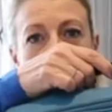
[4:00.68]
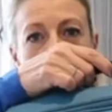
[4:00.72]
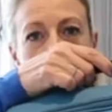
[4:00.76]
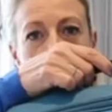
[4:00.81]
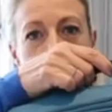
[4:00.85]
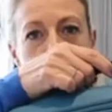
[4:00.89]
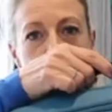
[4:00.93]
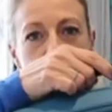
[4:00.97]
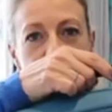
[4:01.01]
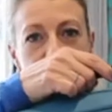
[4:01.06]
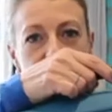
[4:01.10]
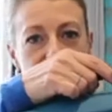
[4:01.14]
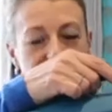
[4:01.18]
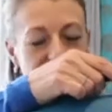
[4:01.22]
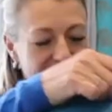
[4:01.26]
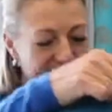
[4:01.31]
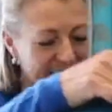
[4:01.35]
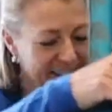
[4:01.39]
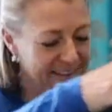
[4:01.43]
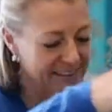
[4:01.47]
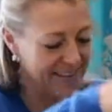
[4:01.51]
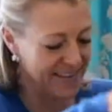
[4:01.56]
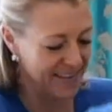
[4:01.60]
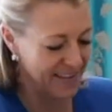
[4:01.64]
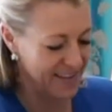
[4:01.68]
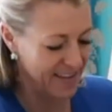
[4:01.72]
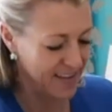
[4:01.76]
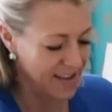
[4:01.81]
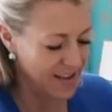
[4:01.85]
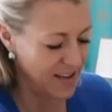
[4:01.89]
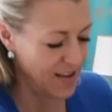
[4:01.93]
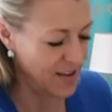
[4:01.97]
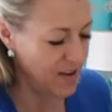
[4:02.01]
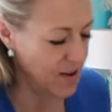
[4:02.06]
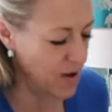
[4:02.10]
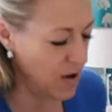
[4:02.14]
2
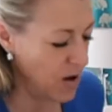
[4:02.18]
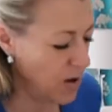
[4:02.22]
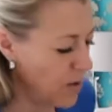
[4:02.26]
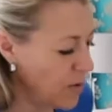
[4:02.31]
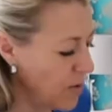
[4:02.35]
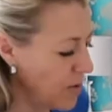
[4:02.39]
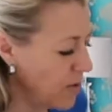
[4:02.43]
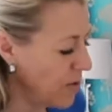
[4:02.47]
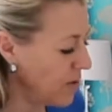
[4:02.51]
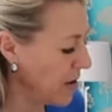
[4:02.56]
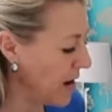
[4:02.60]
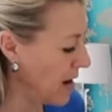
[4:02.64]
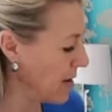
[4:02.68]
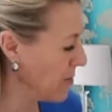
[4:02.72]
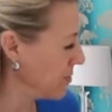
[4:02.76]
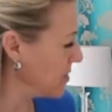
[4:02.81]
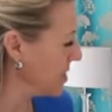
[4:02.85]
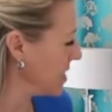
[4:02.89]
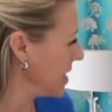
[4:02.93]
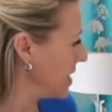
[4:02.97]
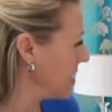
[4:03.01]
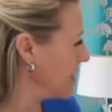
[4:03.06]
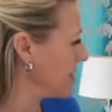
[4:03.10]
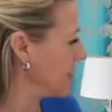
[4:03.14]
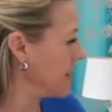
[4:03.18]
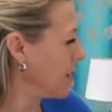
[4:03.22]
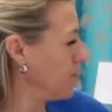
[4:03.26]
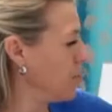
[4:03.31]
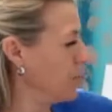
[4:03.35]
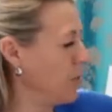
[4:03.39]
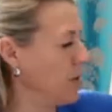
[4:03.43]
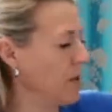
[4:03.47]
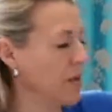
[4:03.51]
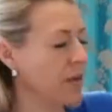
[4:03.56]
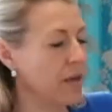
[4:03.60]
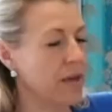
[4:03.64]
or I would end up
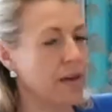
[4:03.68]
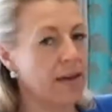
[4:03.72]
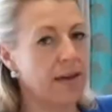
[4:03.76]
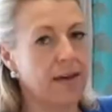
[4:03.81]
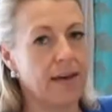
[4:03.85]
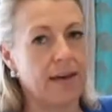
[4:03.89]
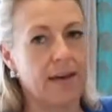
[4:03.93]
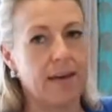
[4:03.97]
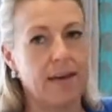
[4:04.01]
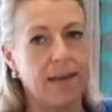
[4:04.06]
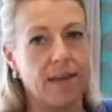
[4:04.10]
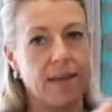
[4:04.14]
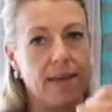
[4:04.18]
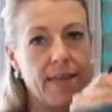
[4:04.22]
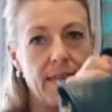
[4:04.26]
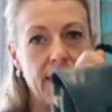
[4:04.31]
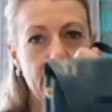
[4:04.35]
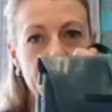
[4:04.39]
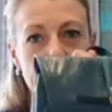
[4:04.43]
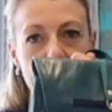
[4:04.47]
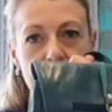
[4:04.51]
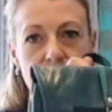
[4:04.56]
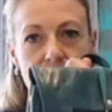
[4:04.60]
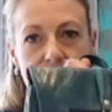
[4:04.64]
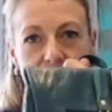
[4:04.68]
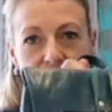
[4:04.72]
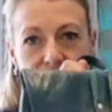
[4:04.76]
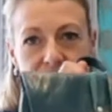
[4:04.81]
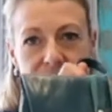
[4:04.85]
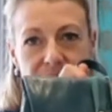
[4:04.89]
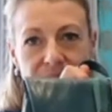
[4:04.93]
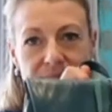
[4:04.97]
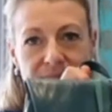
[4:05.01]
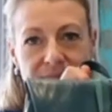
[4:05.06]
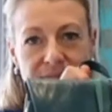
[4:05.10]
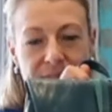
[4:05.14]
with these 2,
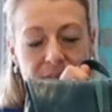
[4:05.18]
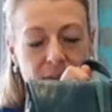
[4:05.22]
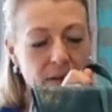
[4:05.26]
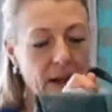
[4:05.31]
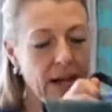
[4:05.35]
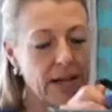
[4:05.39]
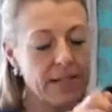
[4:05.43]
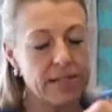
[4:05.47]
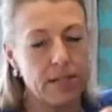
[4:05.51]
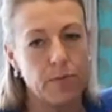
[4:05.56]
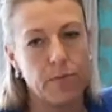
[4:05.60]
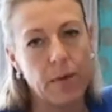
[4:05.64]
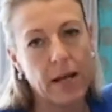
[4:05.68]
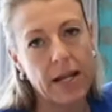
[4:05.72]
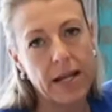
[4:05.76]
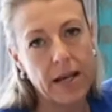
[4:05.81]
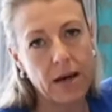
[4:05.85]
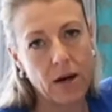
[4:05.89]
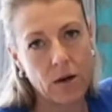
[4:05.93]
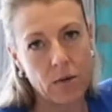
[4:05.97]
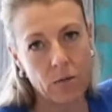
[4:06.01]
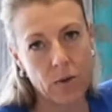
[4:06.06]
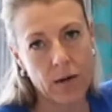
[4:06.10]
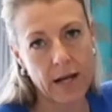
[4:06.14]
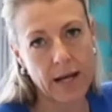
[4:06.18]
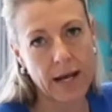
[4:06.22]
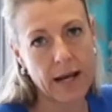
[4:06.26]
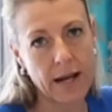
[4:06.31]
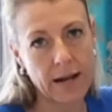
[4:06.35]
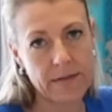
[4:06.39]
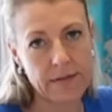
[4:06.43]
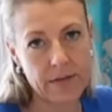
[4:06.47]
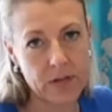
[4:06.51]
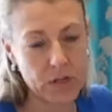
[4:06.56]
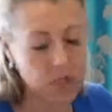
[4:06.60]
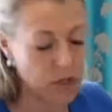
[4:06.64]
right? Depending on what
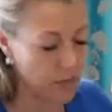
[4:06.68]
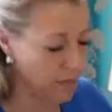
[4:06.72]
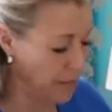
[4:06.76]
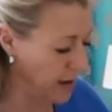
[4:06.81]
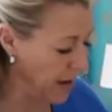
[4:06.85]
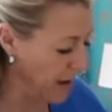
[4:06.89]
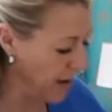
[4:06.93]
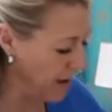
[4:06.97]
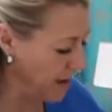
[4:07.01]
kind of a trip I